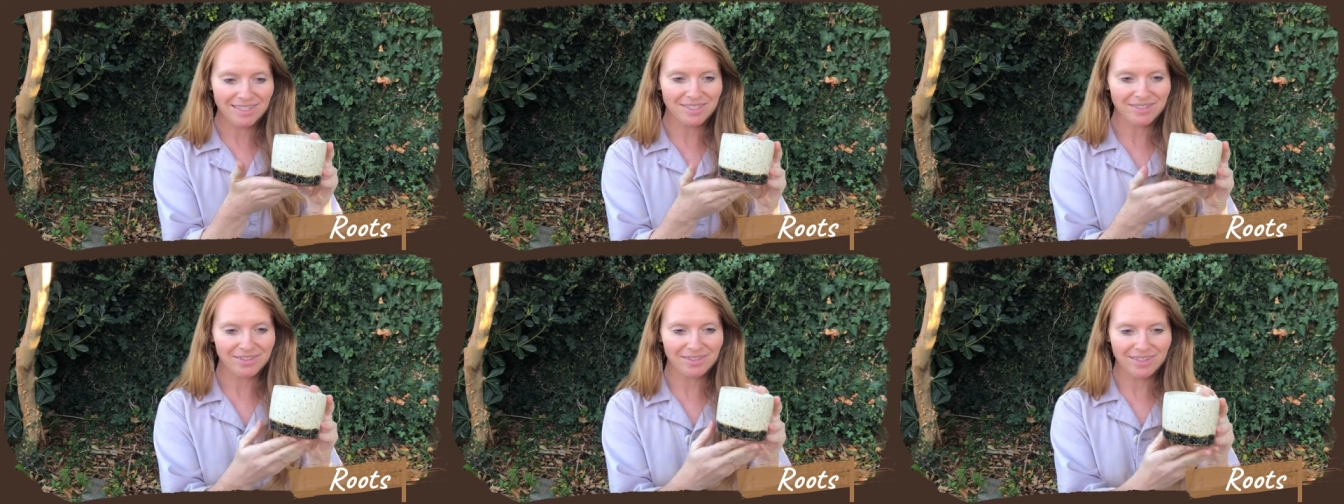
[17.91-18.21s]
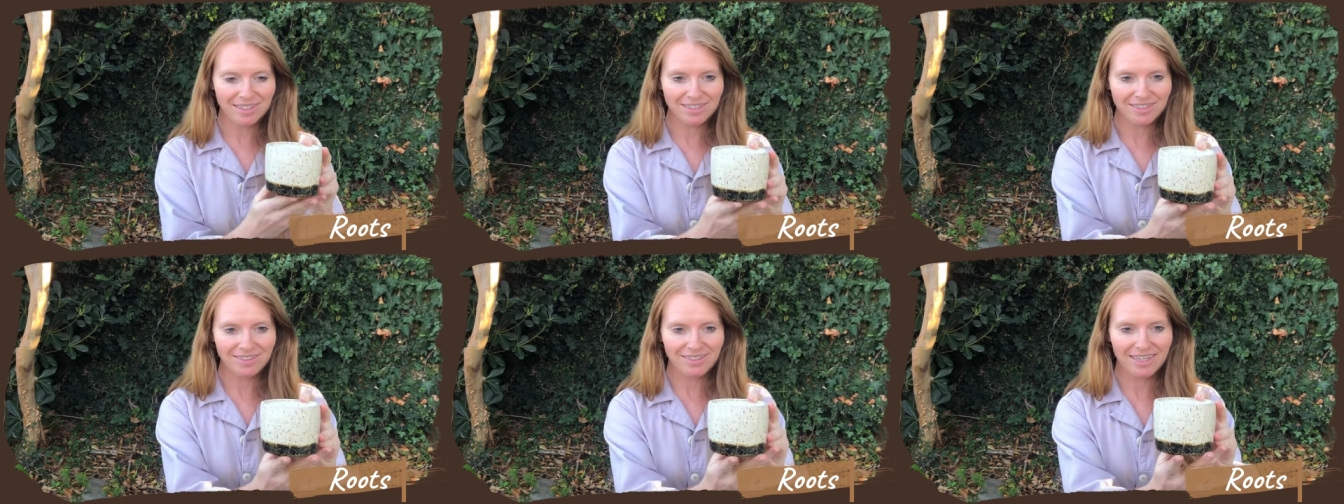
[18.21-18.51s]
so I'll
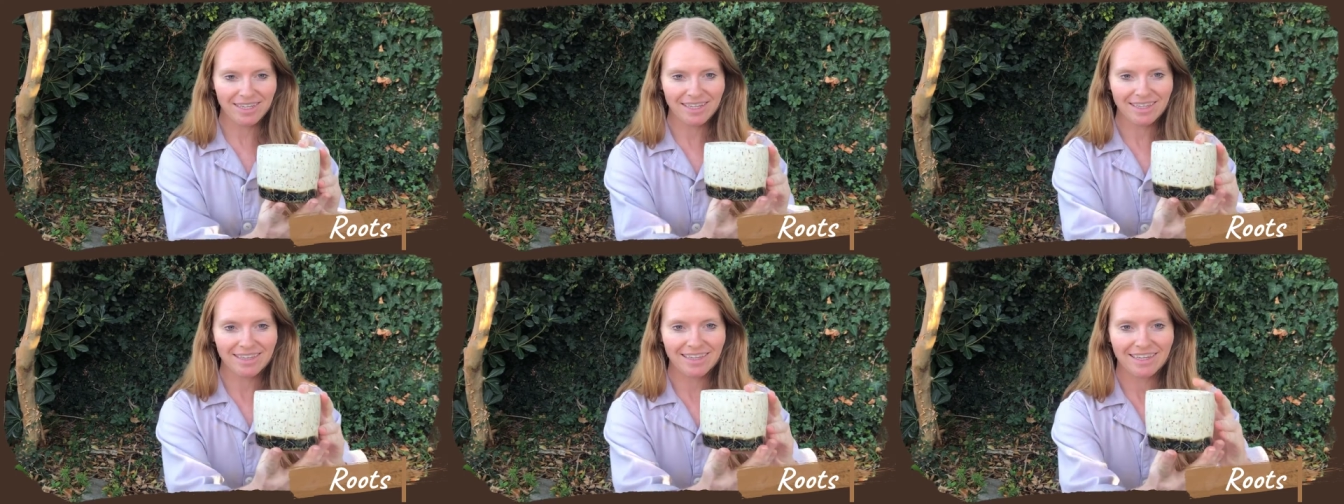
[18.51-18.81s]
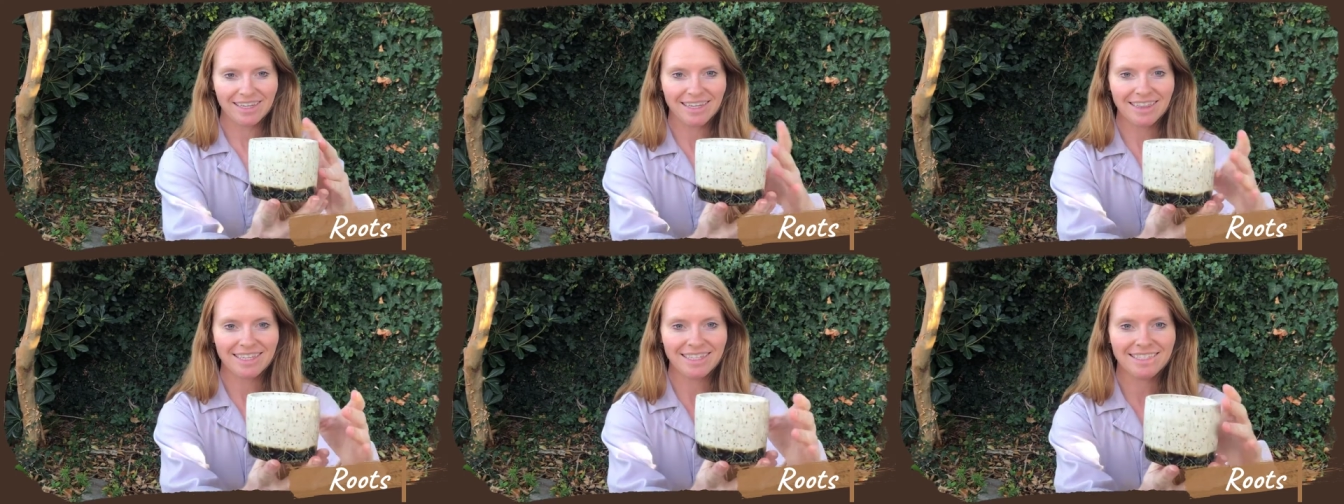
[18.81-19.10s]
let you take a
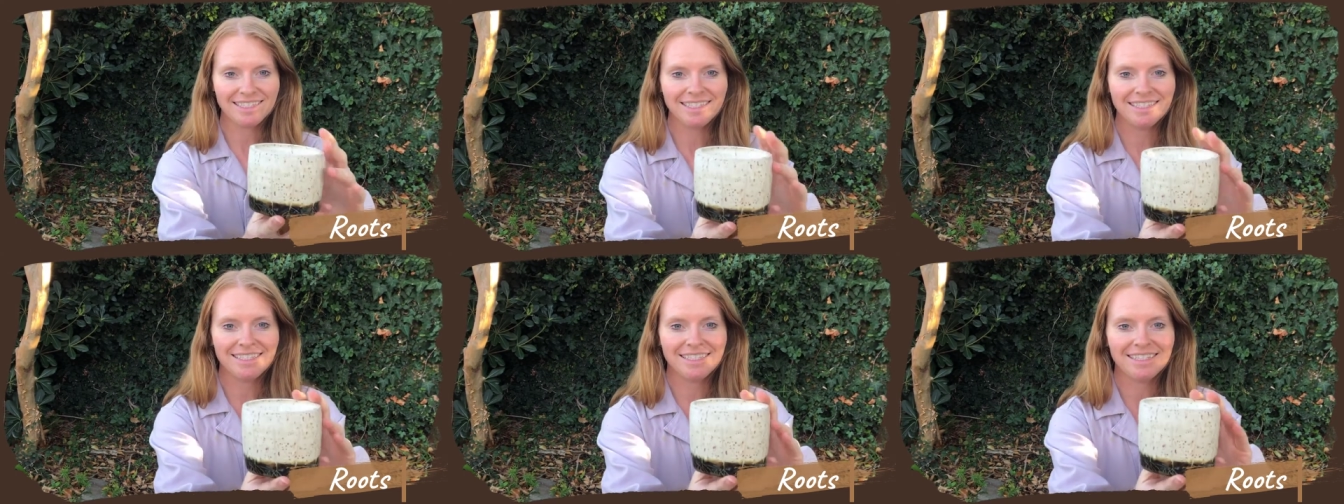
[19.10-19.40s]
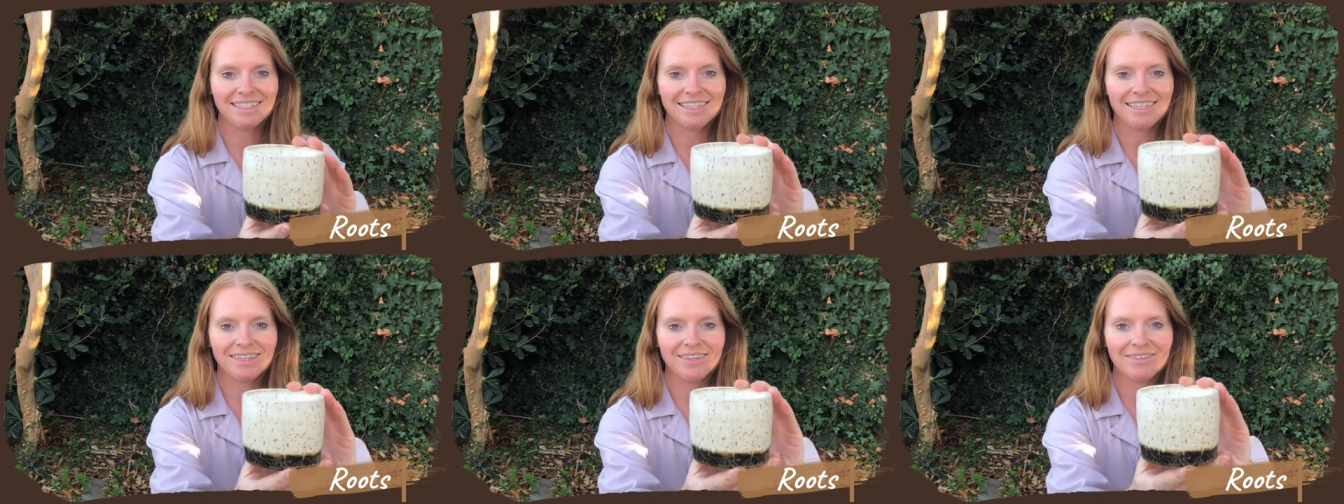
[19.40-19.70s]
look at this
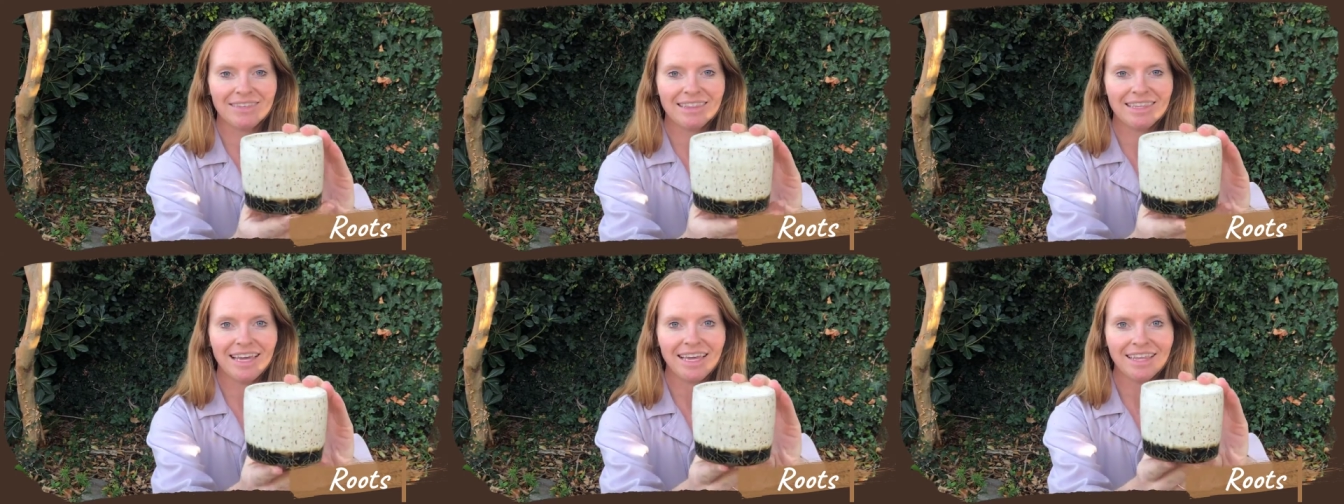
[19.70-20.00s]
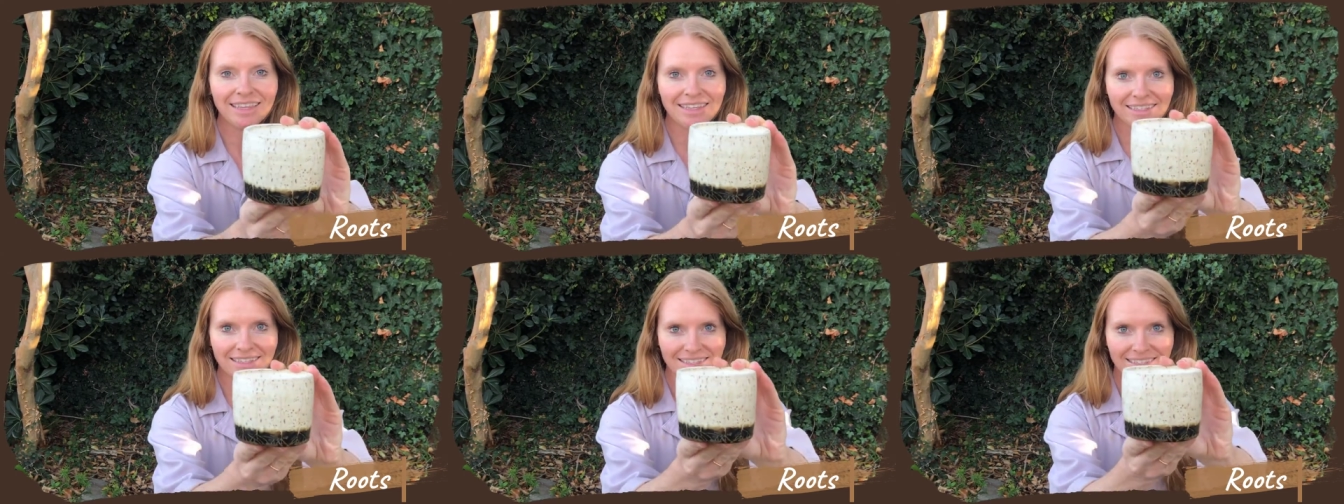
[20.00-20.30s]
and see what
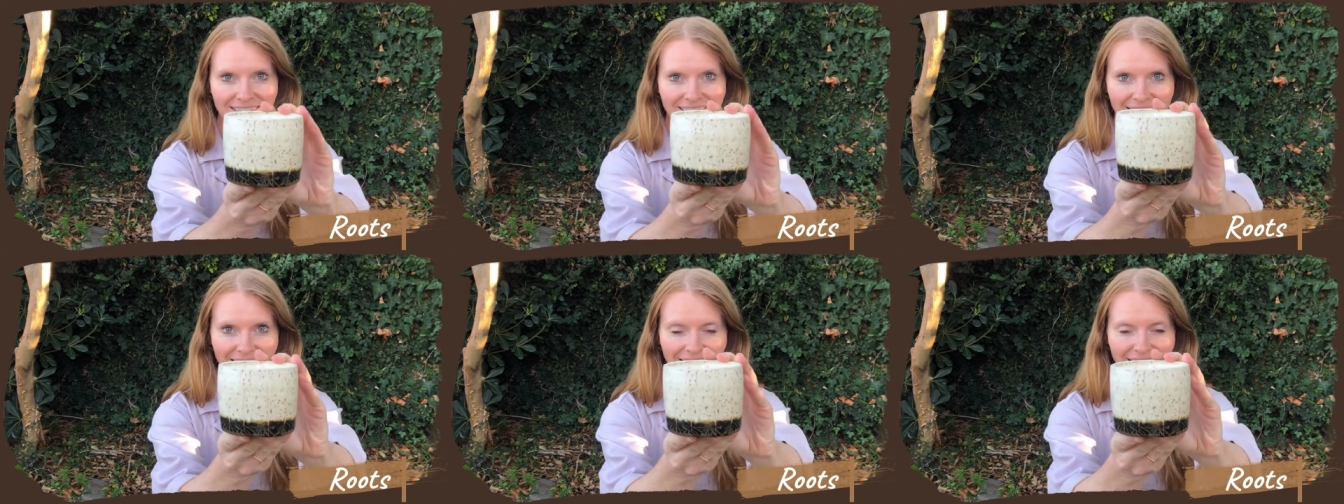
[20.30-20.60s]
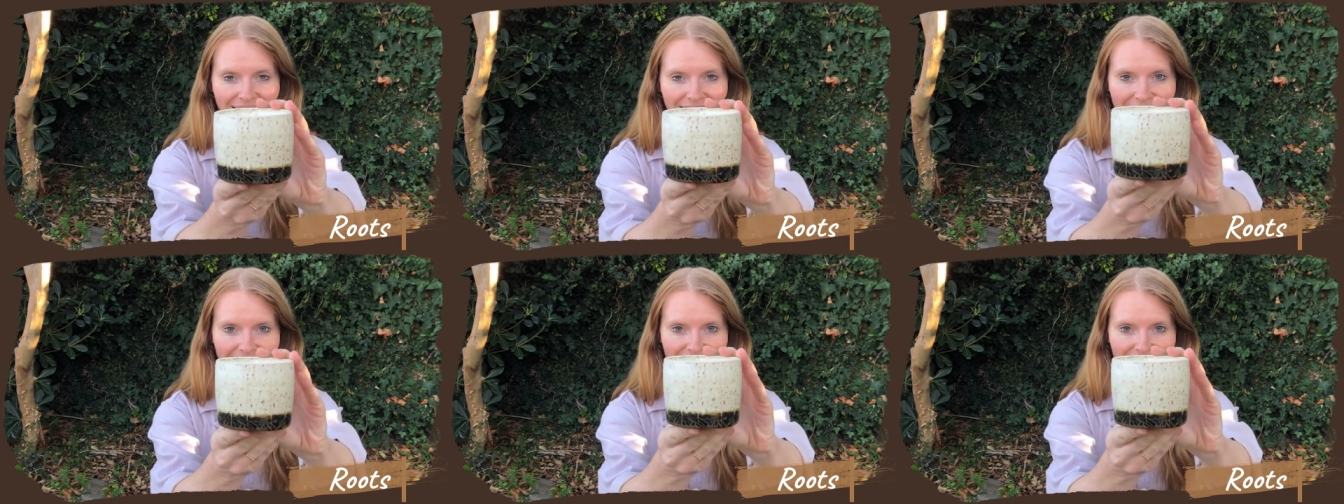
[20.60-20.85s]
that looks like.